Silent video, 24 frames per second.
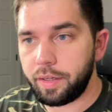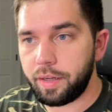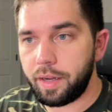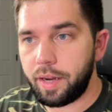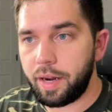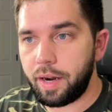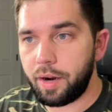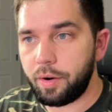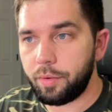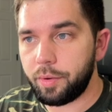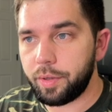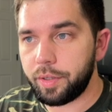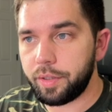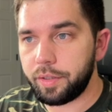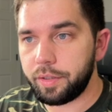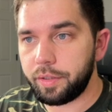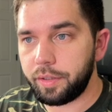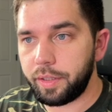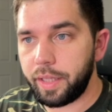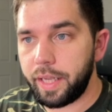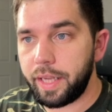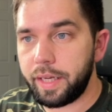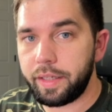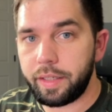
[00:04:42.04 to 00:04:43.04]
our
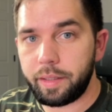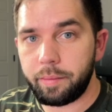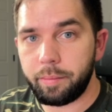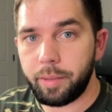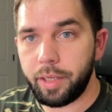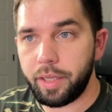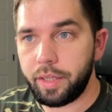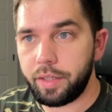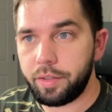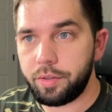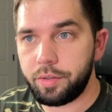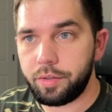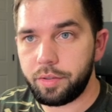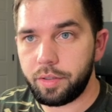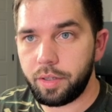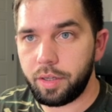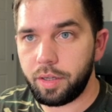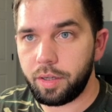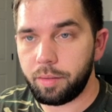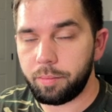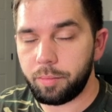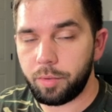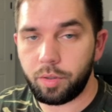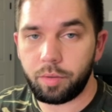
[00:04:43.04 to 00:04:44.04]
landing page,
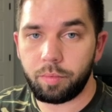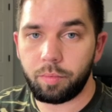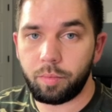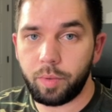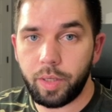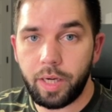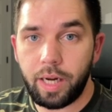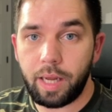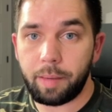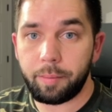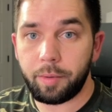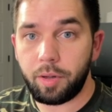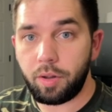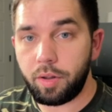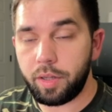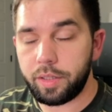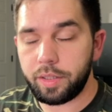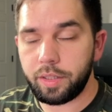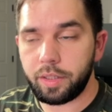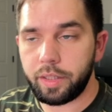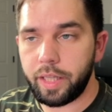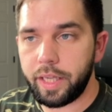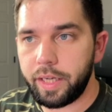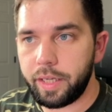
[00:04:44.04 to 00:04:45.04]
or what I'm calling
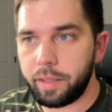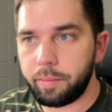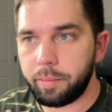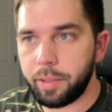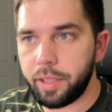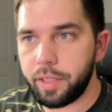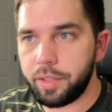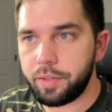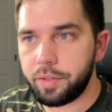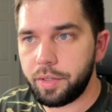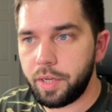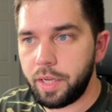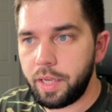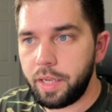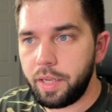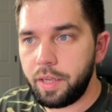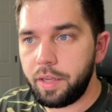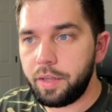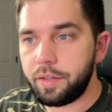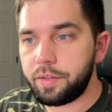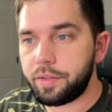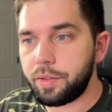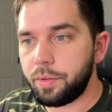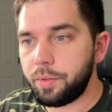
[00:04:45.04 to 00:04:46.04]
the landing page.
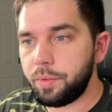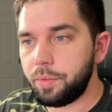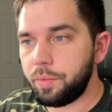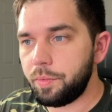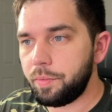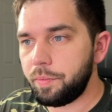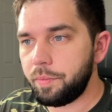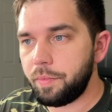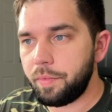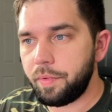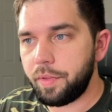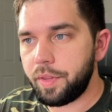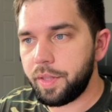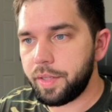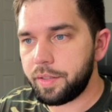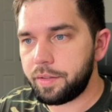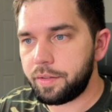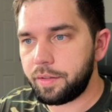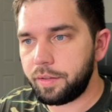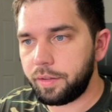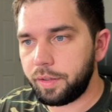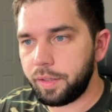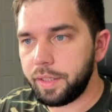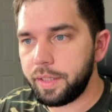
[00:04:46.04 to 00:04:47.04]
So
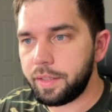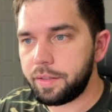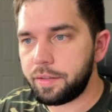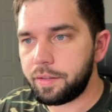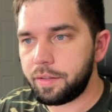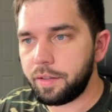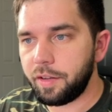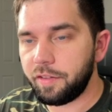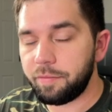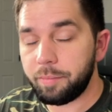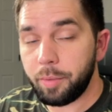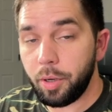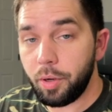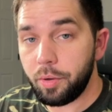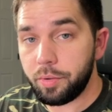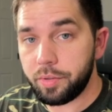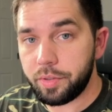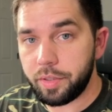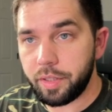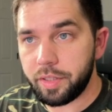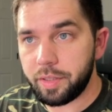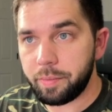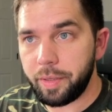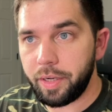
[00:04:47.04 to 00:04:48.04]
this list of posts
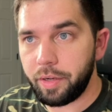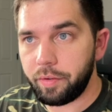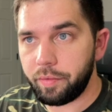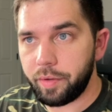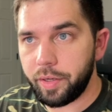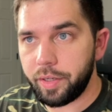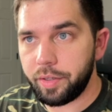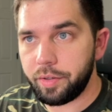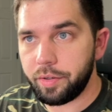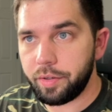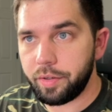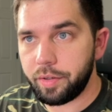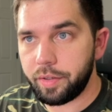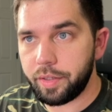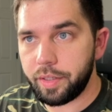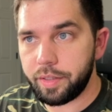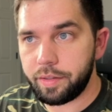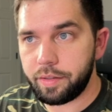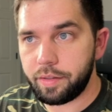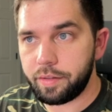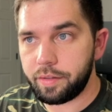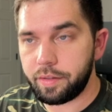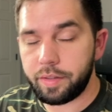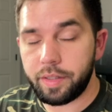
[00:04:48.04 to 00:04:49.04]
that's being rendered,
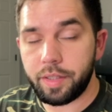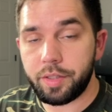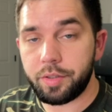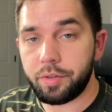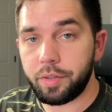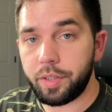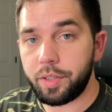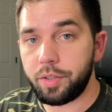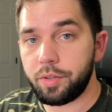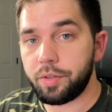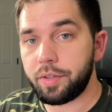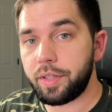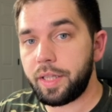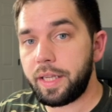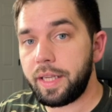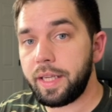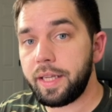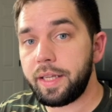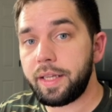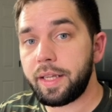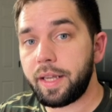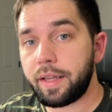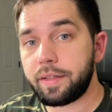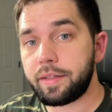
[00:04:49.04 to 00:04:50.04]
this is essentially just the
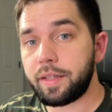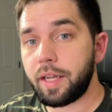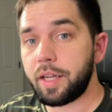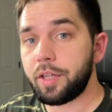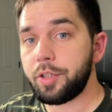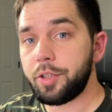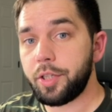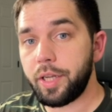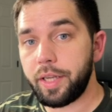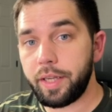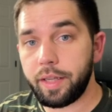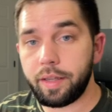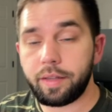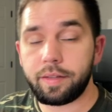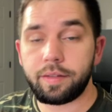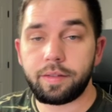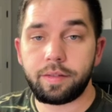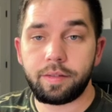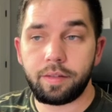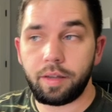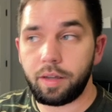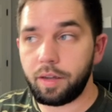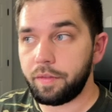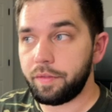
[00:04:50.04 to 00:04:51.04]

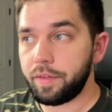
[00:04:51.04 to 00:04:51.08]
index.js of the